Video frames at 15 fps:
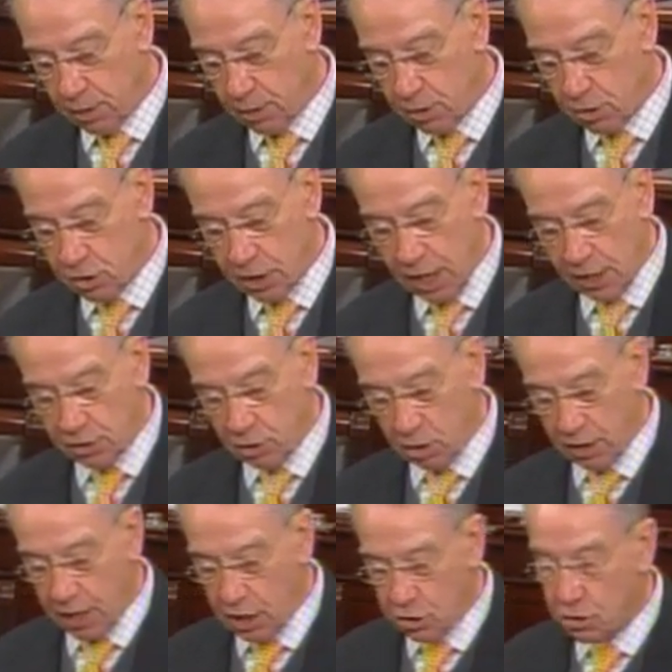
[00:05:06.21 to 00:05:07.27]
to
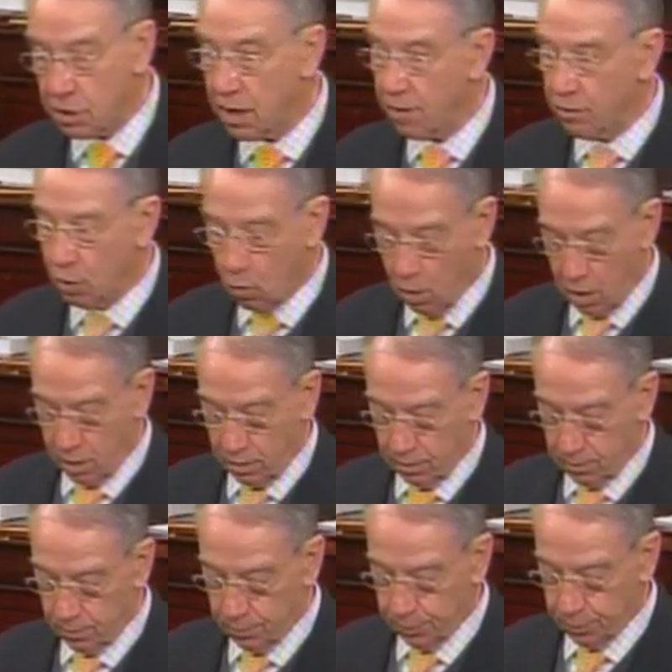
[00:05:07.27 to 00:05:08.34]
schedule each and every one.
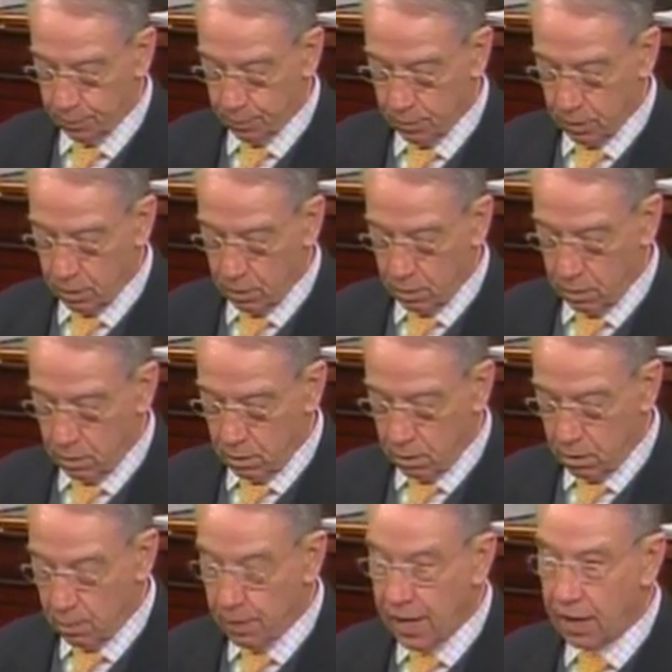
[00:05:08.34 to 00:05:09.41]

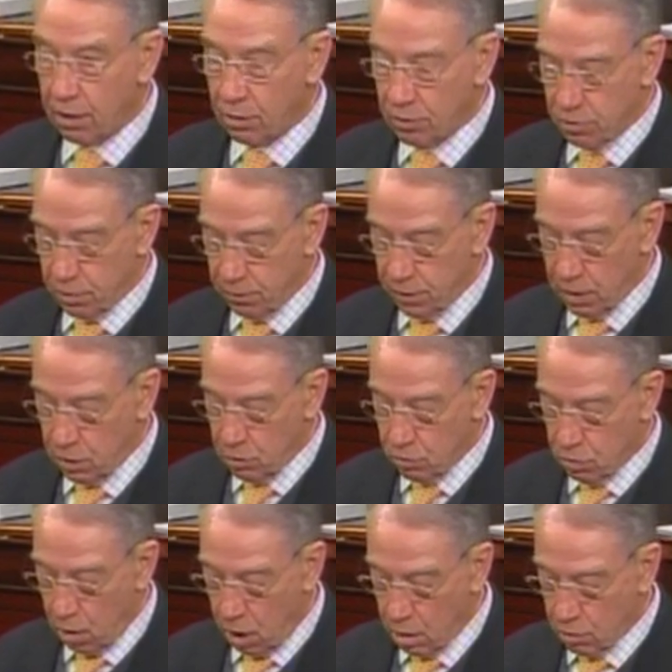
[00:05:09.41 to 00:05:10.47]
The makers of these
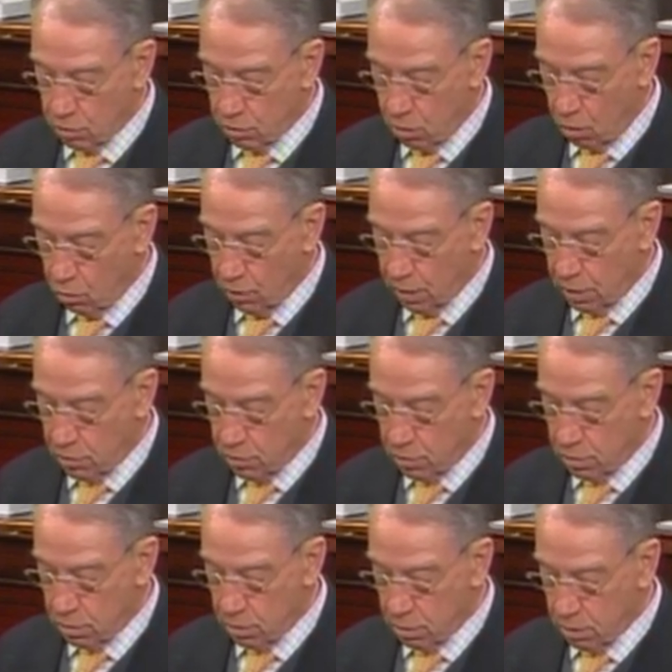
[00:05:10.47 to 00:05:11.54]
drugs know
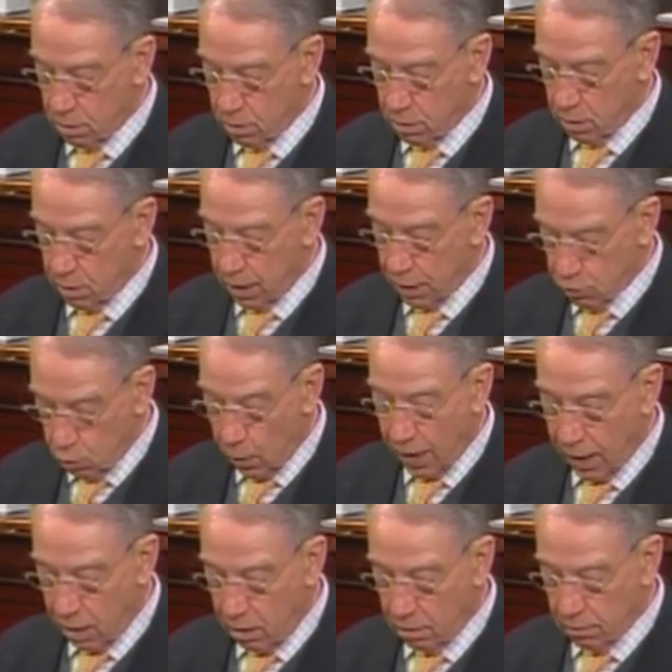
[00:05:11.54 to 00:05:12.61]
this as
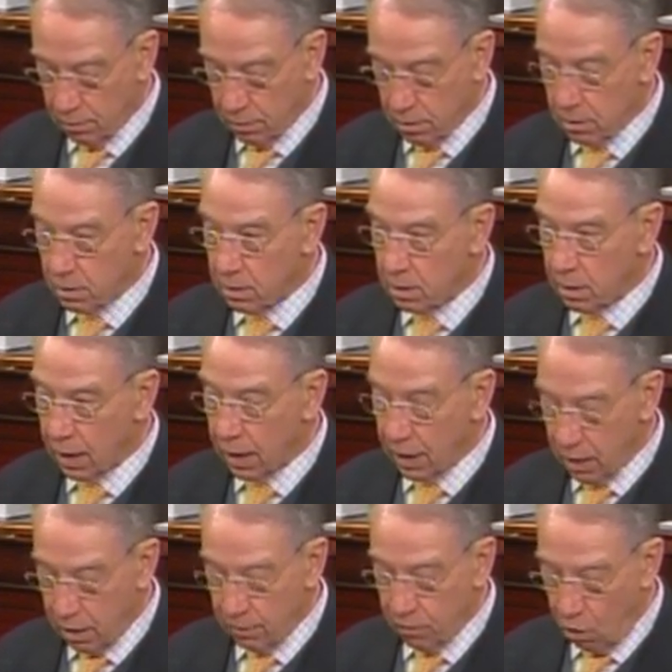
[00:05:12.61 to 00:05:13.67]
well
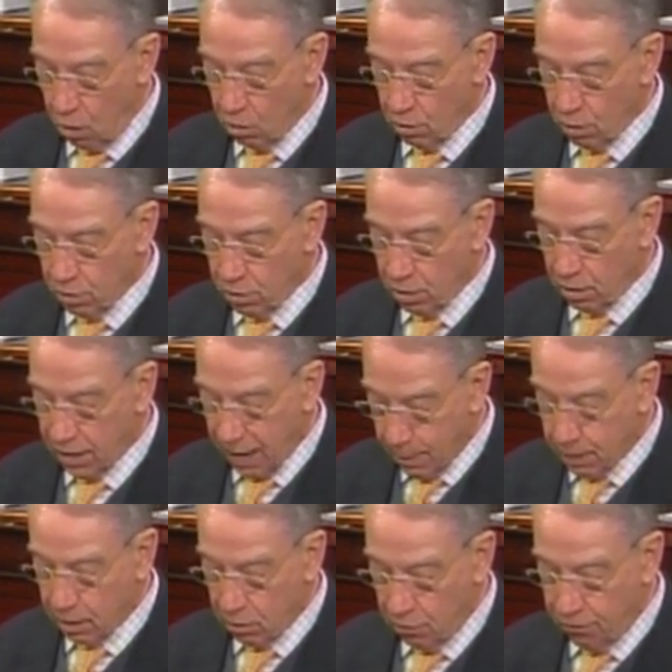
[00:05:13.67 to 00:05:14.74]
and have altered their
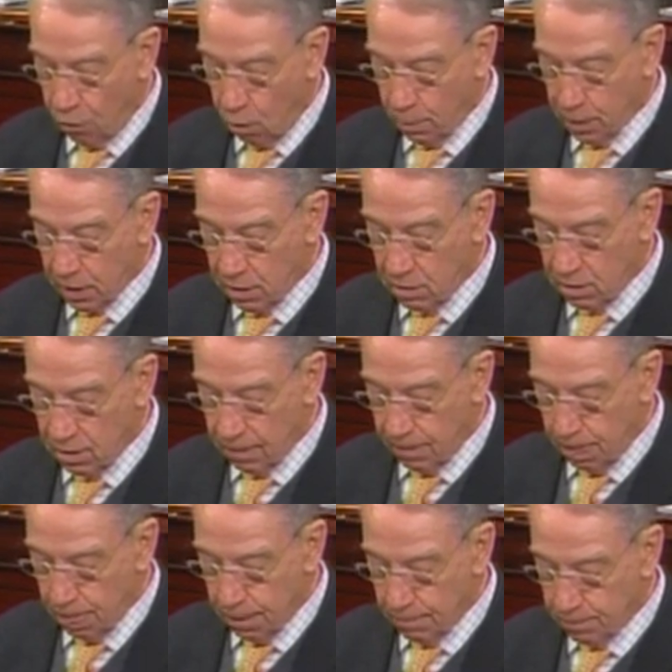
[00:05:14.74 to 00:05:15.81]
chemical formulas,
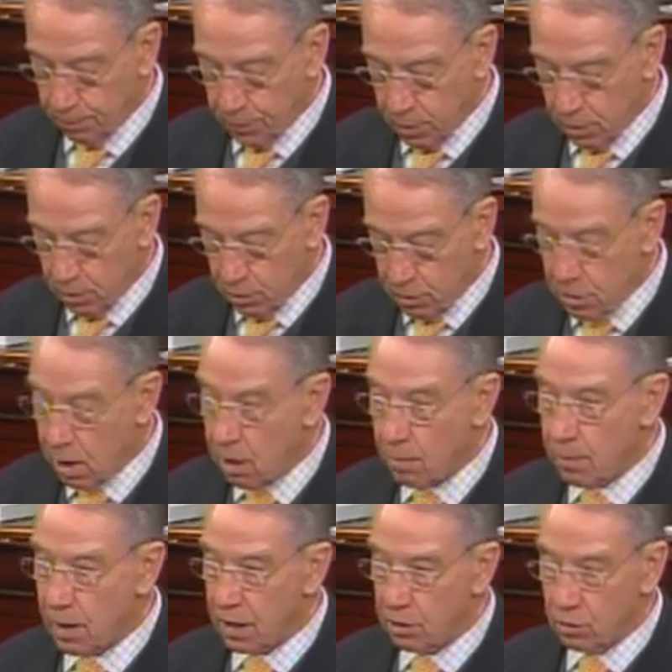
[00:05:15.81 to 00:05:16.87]

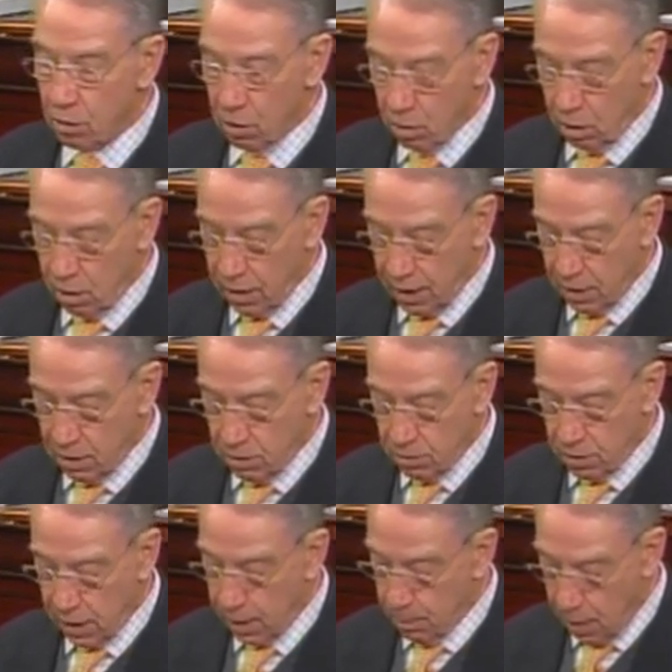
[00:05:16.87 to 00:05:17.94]
some as little
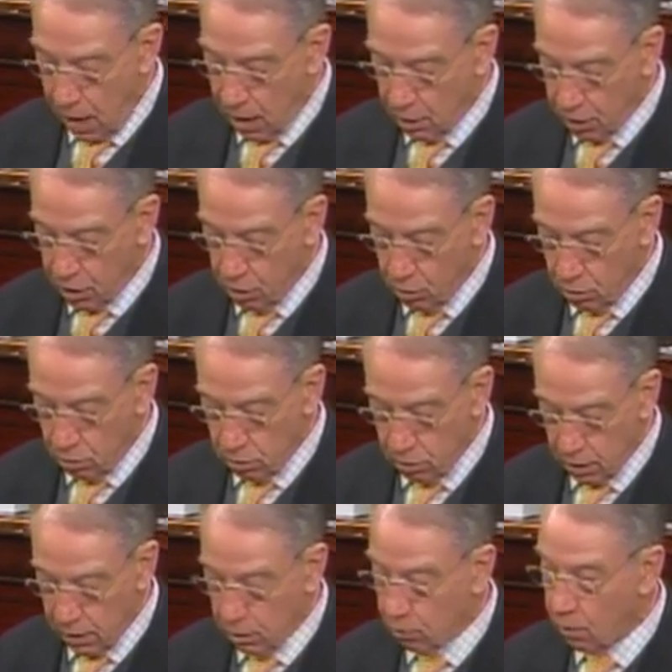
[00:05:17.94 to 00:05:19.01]
as a molecule,
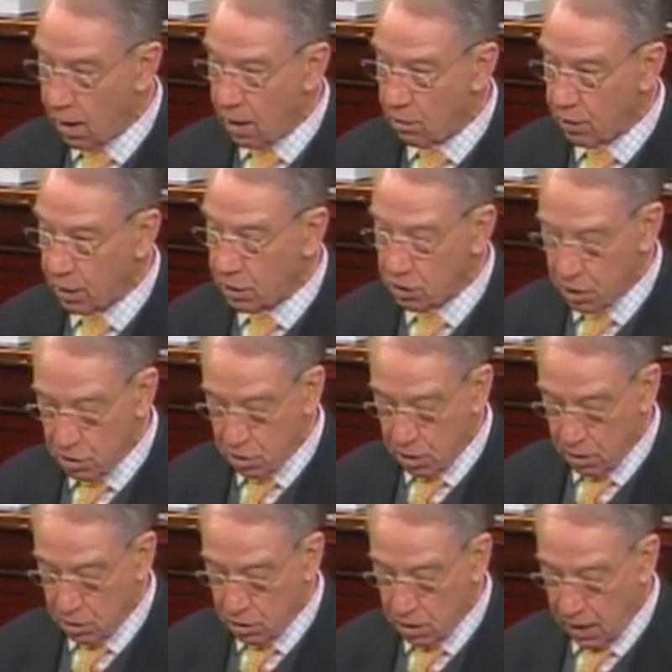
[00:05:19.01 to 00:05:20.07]
to get around
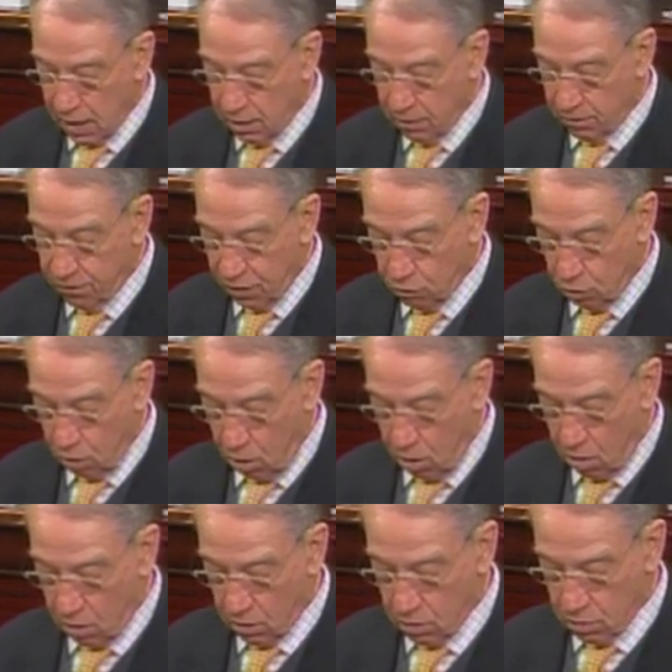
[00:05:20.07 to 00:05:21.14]
existing state and federal
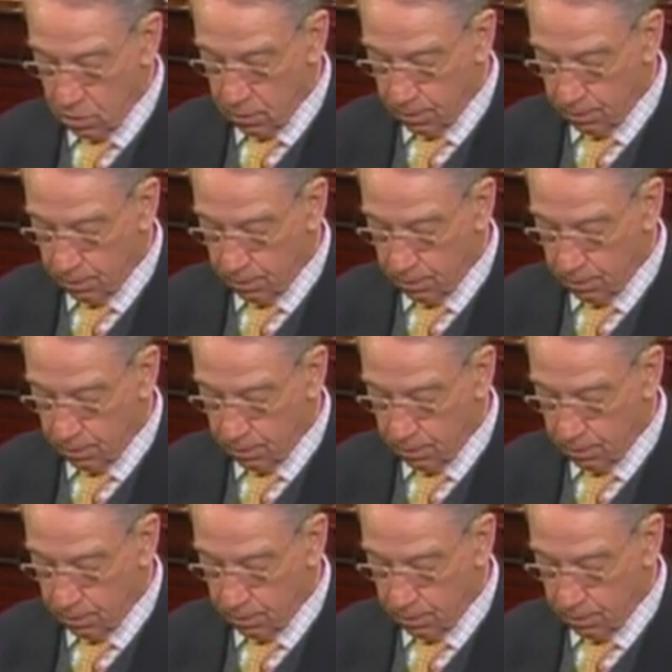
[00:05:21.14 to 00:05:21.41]
laws.